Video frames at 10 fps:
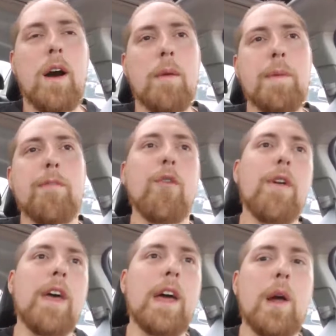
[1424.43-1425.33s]

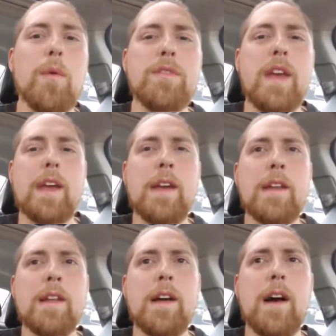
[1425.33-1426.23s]
Before that, I was
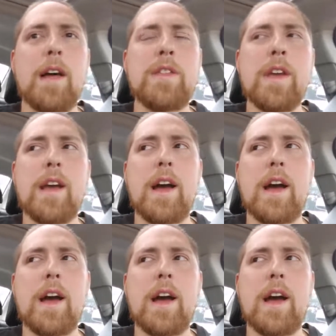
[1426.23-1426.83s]
taking, I think,